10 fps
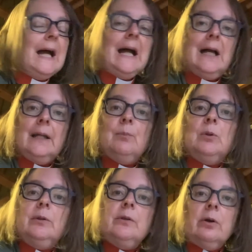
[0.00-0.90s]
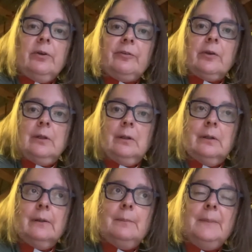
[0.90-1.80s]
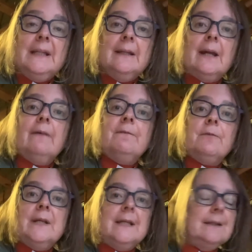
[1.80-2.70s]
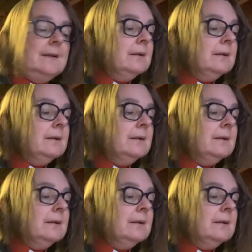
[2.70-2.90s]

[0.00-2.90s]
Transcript: I will not be afraid.